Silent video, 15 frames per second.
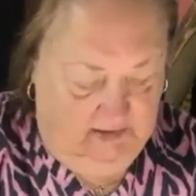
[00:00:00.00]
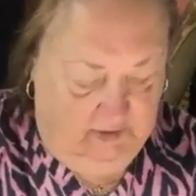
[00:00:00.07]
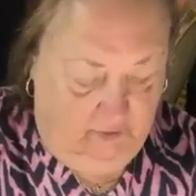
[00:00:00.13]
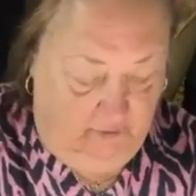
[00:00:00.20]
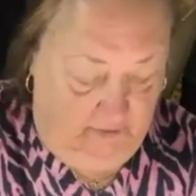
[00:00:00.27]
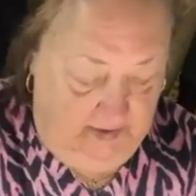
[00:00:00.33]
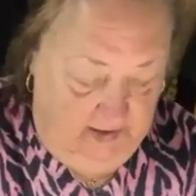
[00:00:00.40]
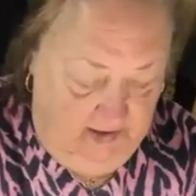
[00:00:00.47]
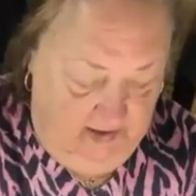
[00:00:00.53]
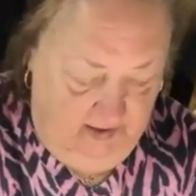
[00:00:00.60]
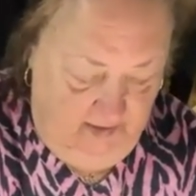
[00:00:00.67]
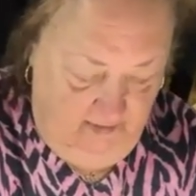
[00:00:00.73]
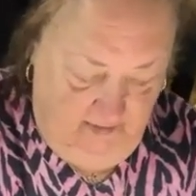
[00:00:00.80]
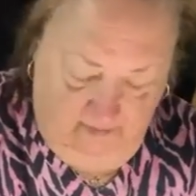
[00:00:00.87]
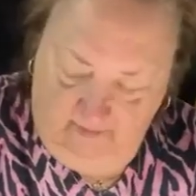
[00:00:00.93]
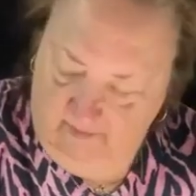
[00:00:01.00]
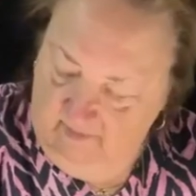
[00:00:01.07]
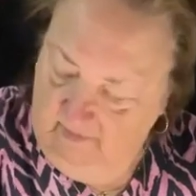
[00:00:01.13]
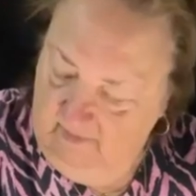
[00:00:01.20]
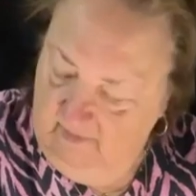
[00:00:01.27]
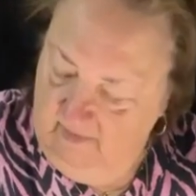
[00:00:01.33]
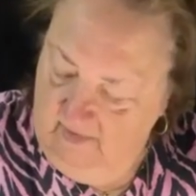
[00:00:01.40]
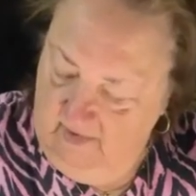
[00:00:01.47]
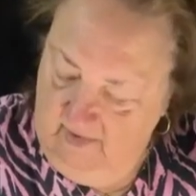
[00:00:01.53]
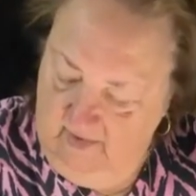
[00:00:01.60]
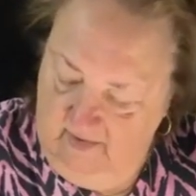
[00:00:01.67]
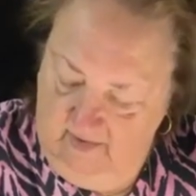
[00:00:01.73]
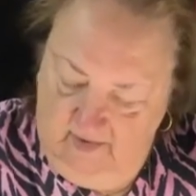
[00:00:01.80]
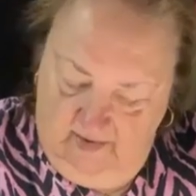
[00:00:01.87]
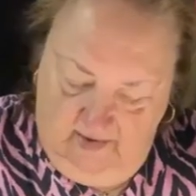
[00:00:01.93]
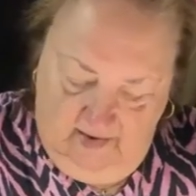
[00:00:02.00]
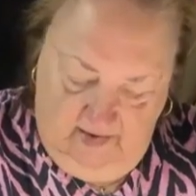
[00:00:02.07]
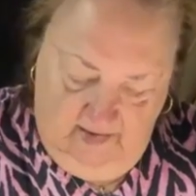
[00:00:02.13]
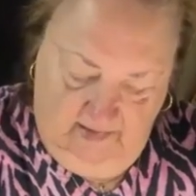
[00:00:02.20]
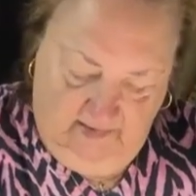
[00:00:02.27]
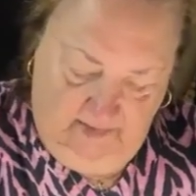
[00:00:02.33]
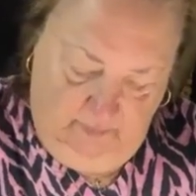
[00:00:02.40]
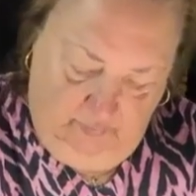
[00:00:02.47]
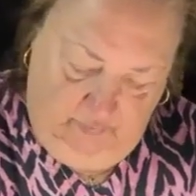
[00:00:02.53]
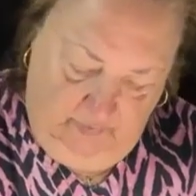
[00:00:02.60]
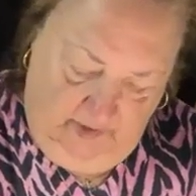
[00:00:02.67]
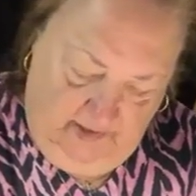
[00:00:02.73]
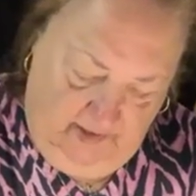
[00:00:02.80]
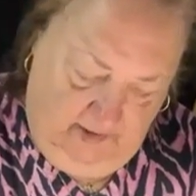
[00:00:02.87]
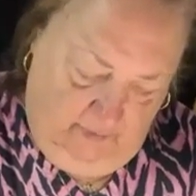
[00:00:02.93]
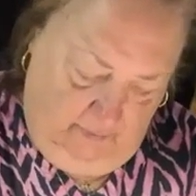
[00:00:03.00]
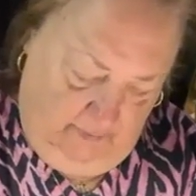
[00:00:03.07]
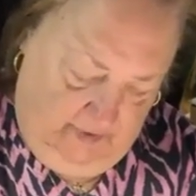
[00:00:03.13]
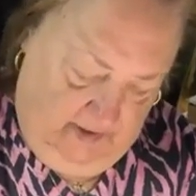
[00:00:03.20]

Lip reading: It's green, and it's a pretty